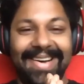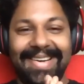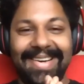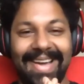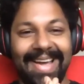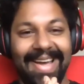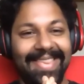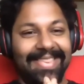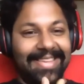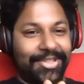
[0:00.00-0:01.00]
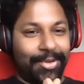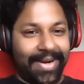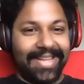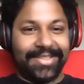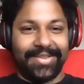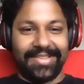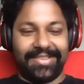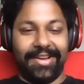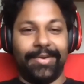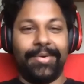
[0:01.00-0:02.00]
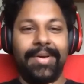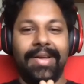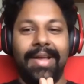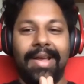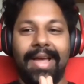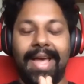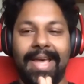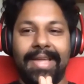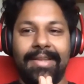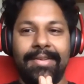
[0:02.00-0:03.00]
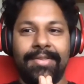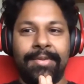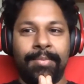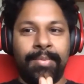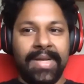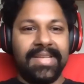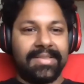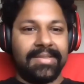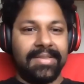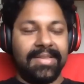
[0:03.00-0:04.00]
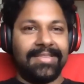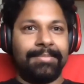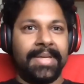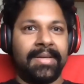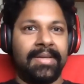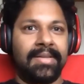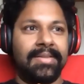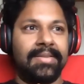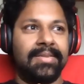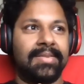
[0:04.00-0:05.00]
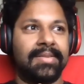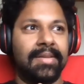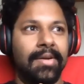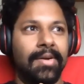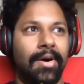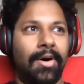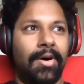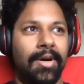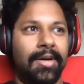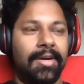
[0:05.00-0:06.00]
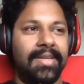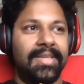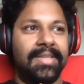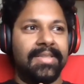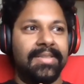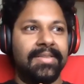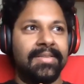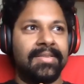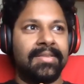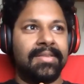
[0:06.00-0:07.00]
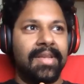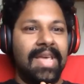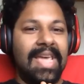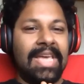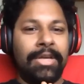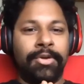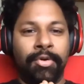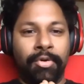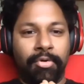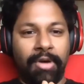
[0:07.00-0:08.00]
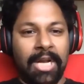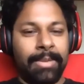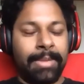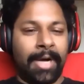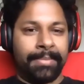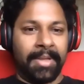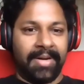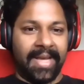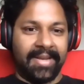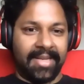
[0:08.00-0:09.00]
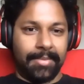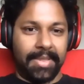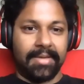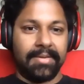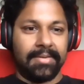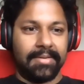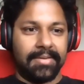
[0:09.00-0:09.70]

The short answer is no. And the reason is because R is incredibly popular in academia.